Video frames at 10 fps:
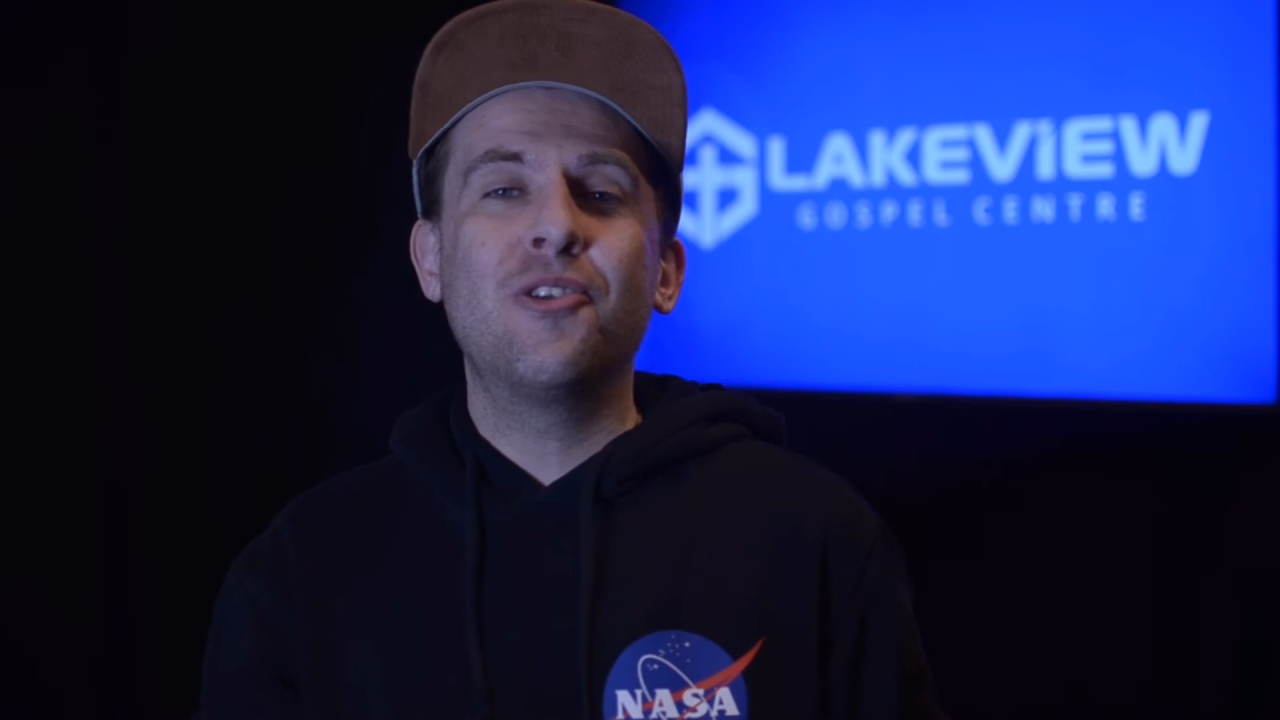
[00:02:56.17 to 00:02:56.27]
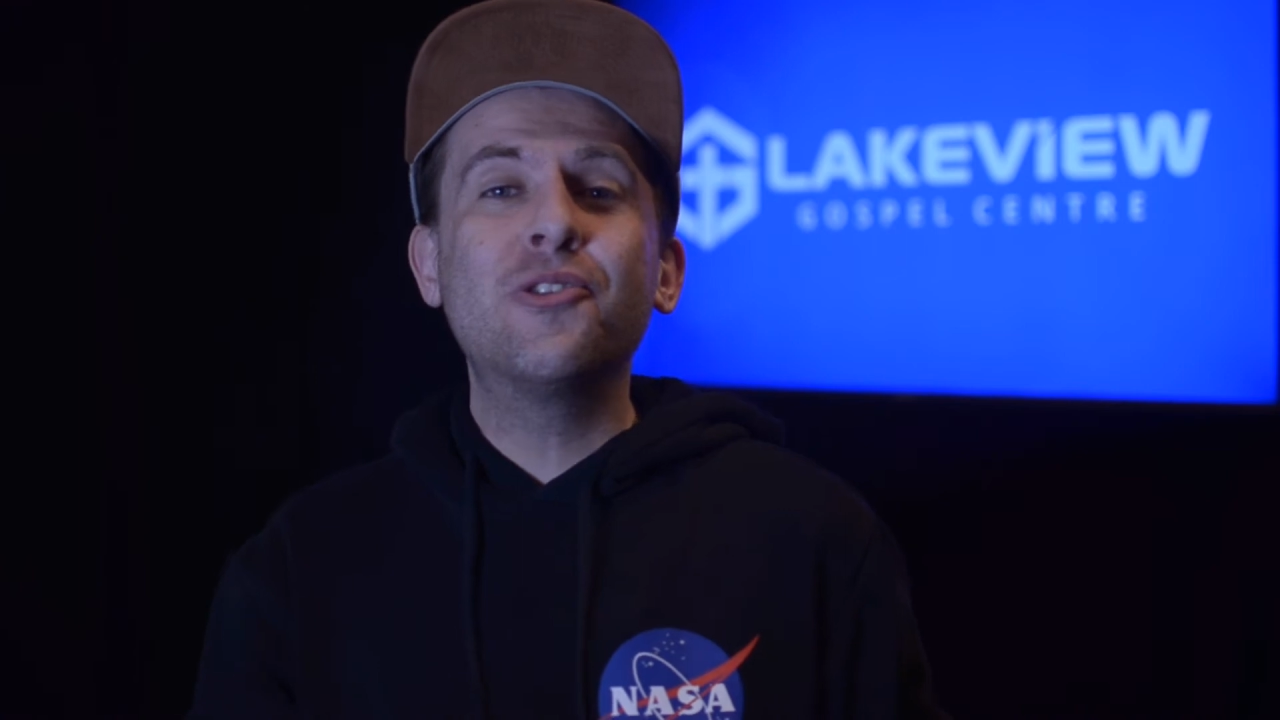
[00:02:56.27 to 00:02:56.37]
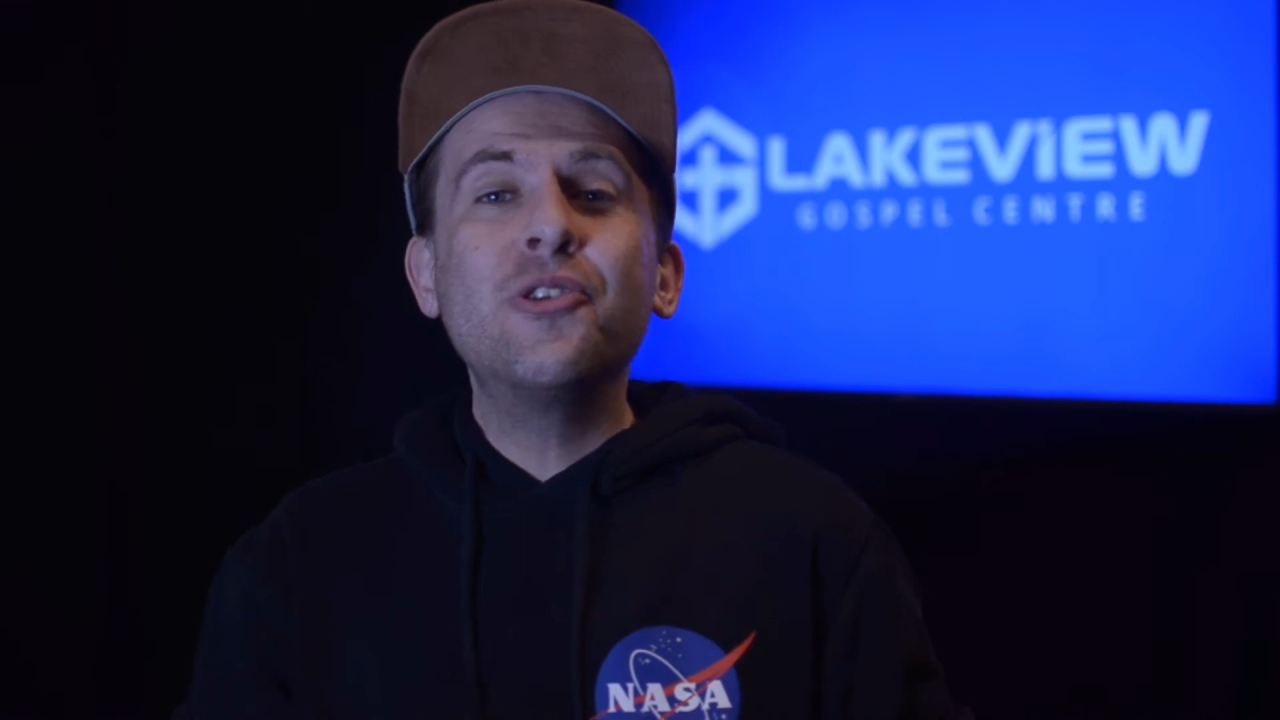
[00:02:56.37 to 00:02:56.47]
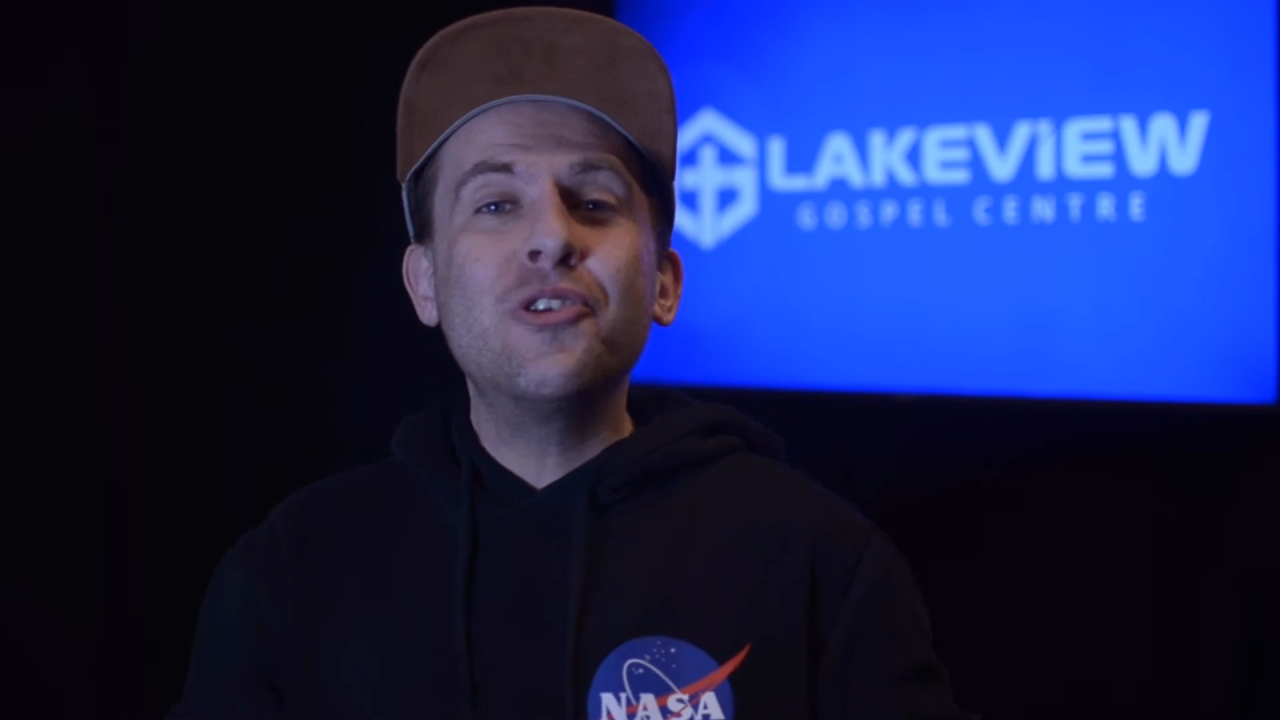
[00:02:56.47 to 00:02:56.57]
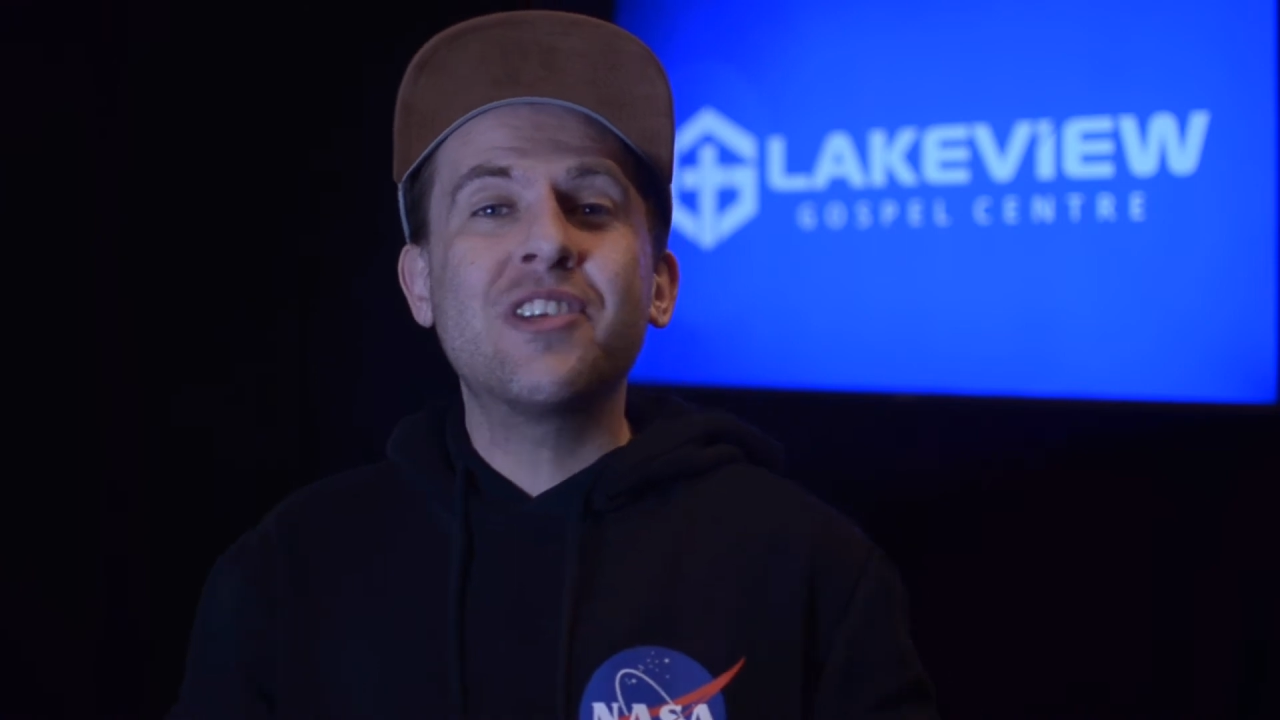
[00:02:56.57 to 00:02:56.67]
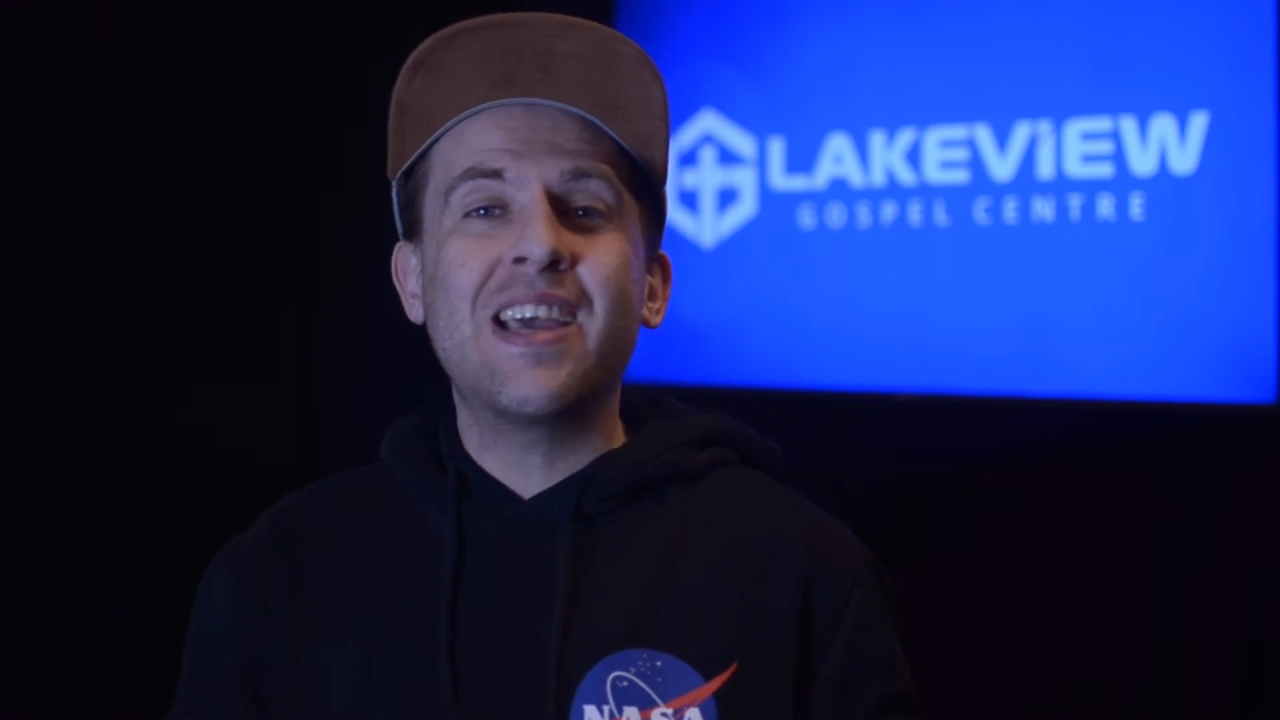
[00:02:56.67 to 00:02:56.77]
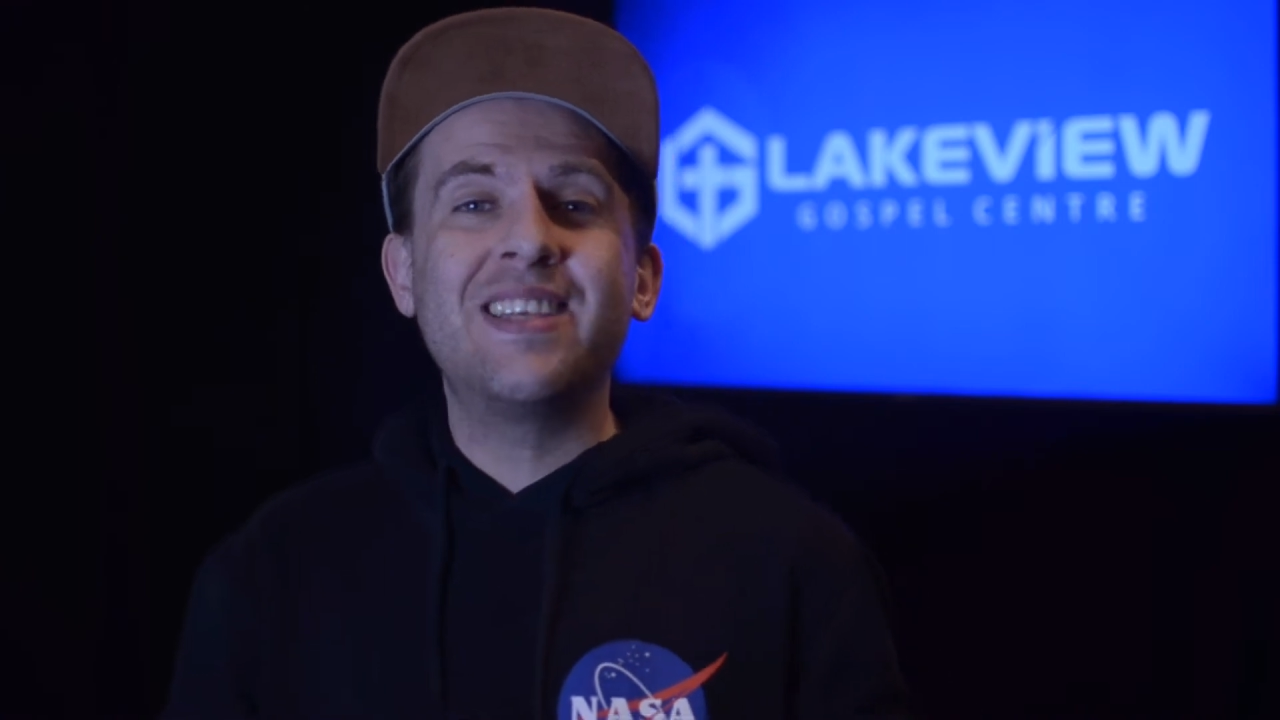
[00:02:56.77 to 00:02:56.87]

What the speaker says: as soon as I